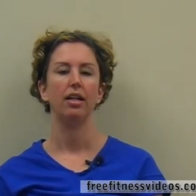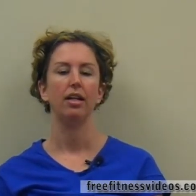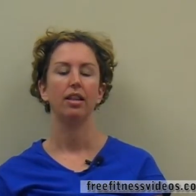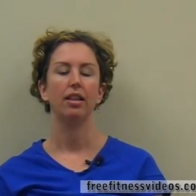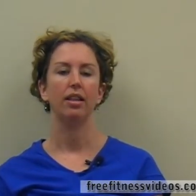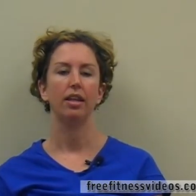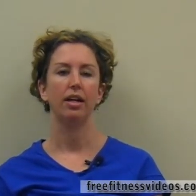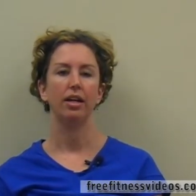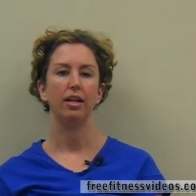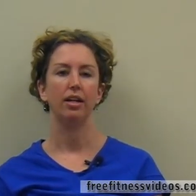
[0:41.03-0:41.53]

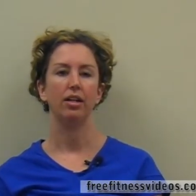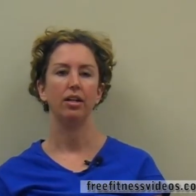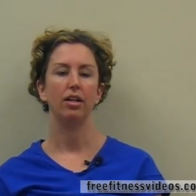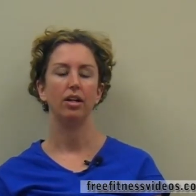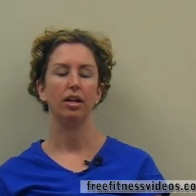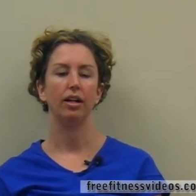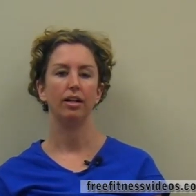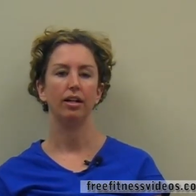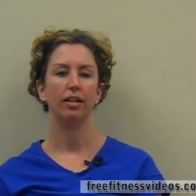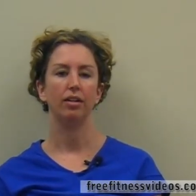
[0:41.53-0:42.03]
then
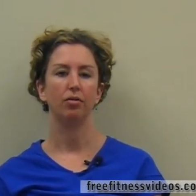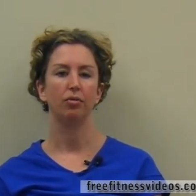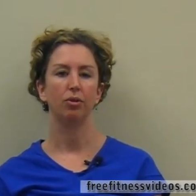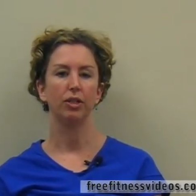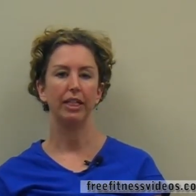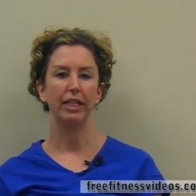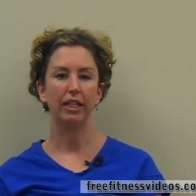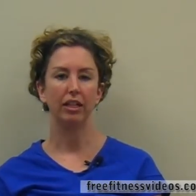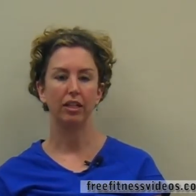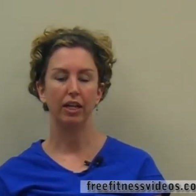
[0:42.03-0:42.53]

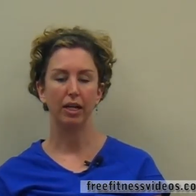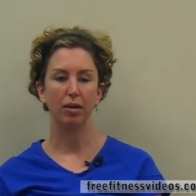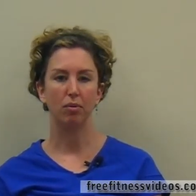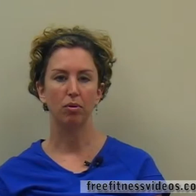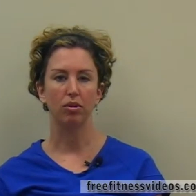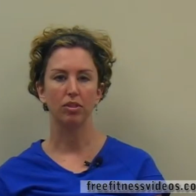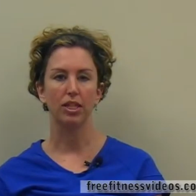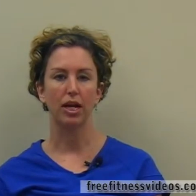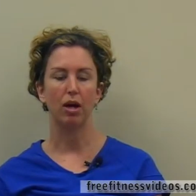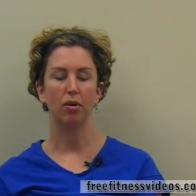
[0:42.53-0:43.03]
reading
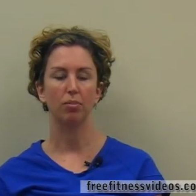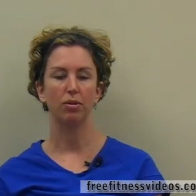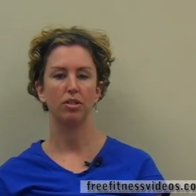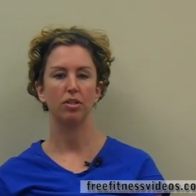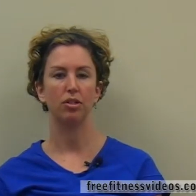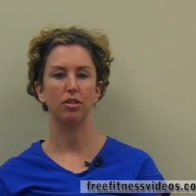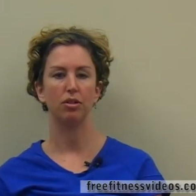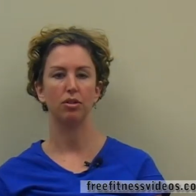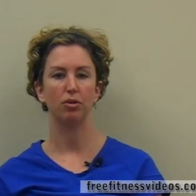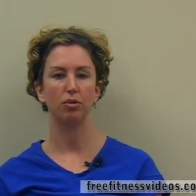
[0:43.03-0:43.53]
labels helps
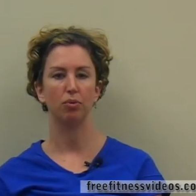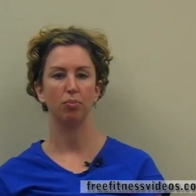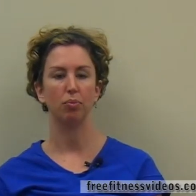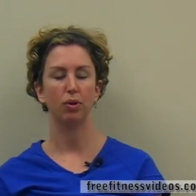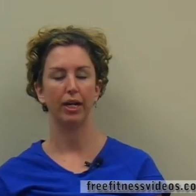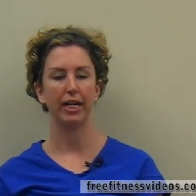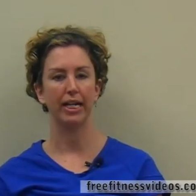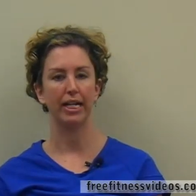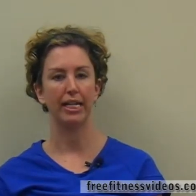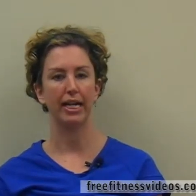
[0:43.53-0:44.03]
to
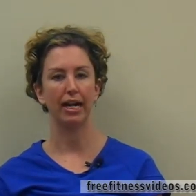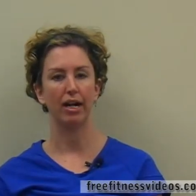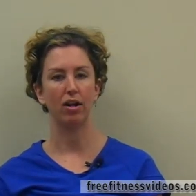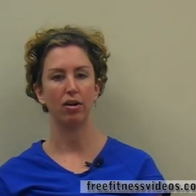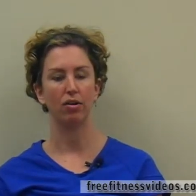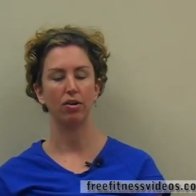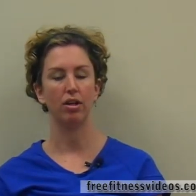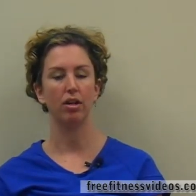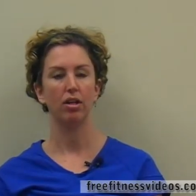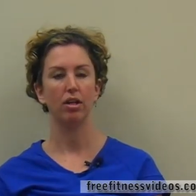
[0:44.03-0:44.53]
break
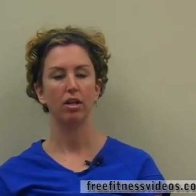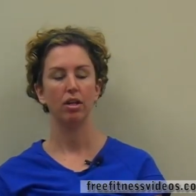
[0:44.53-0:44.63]
down